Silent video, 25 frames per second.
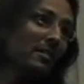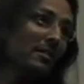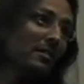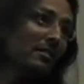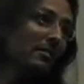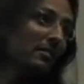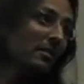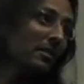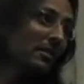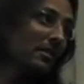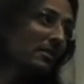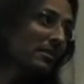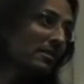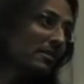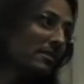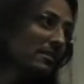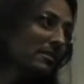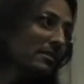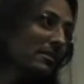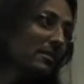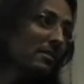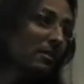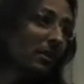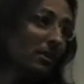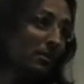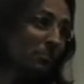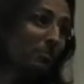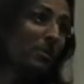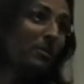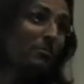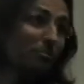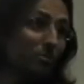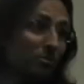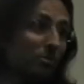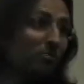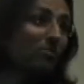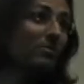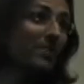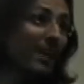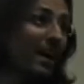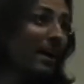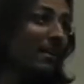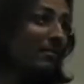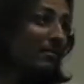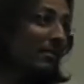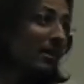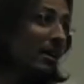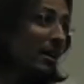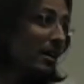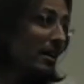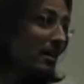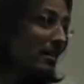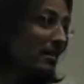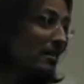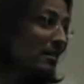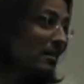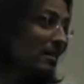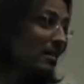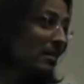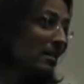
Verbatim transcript: Right. A lot of people do that, right?